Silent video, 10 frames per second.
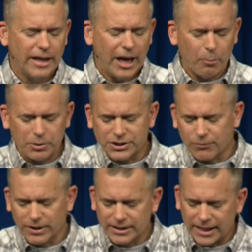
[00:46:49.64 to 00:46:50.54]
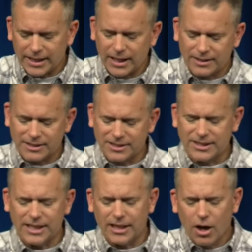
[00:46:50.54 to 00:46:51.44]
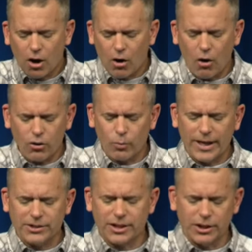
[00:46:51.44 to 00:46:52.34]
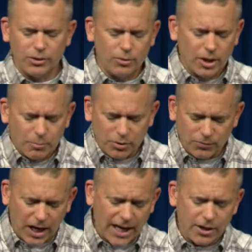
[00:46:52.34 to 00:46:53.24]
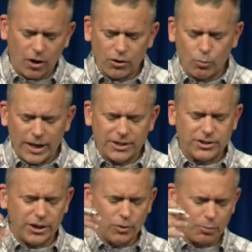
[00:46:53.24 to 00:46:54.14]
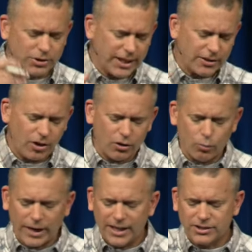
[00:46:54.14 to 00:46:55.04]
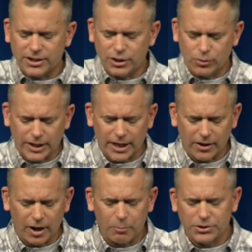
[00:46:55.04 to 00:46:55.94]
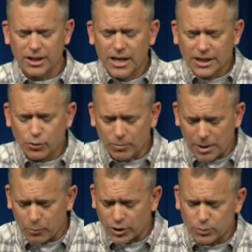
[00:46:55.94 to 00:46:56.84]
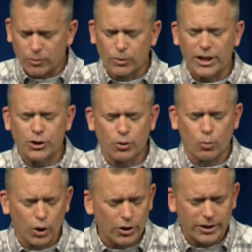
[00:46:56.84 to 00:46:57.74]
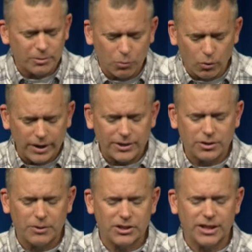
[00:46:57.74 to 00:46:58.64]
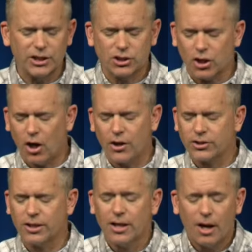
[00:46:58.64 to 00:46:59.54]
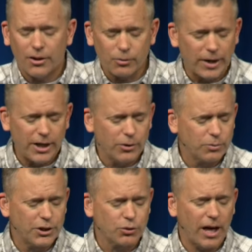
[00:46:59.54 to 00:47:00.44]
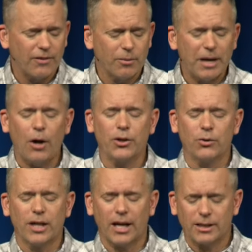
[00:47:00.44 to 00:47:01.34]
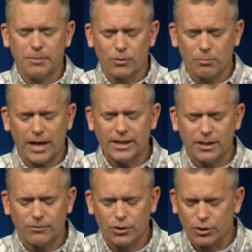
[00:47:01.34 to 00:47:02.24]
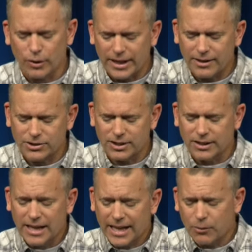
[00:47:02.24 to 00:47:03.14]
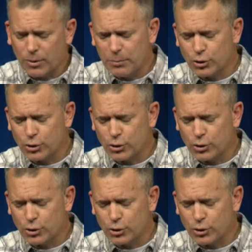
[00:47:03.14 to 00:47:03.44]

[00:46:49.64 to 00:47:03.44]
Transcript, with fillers: Help us every day, God, to see all the ways that you provide, all the ways that you protect, all the ways that you care. Help us to remember as we read your word in the mornings and we sing songs on the radio as we drive about you, God, to be reminded of your greatness and, and that we be